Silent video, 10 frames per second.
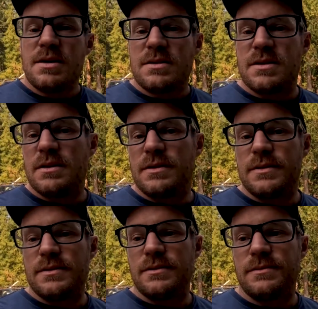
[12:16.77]

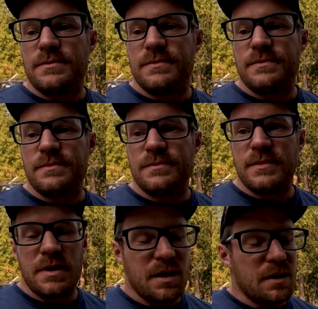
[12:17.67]
So,
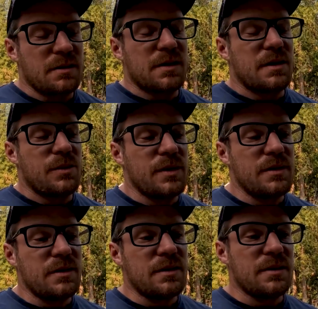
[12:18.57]
had a long day at
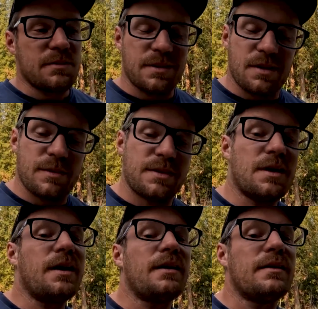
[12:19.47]
work. I'm a little bit
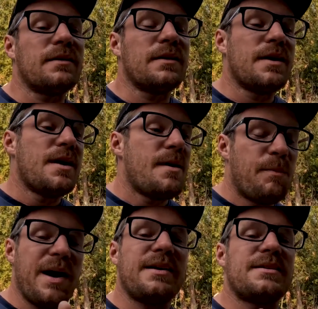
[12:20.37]
tired,
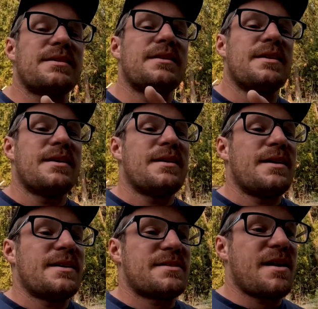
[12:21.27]
but
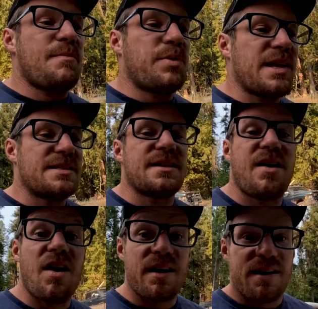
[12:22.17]
it's not blazing
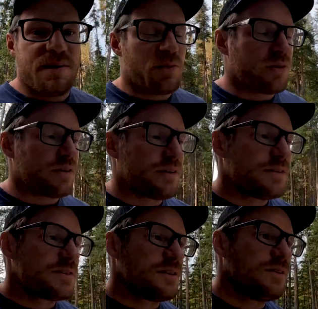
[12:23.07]
hot anymore.
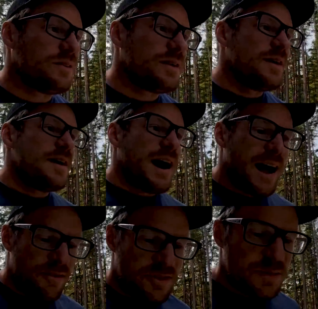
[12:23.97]
So I
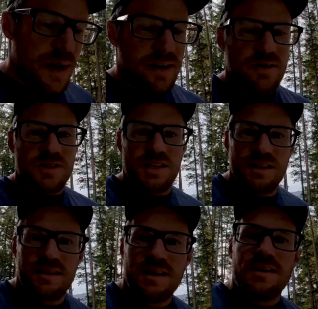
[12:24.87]
have some
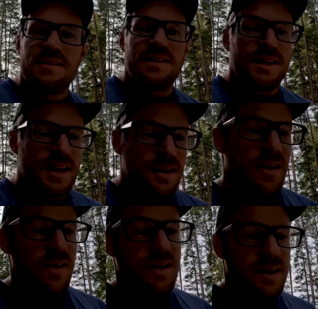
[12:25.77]
energy to get
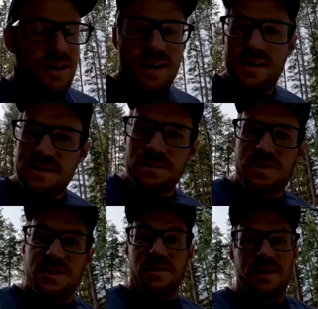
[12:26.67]
on some
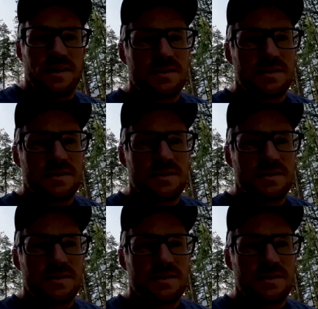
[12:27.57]
skirting.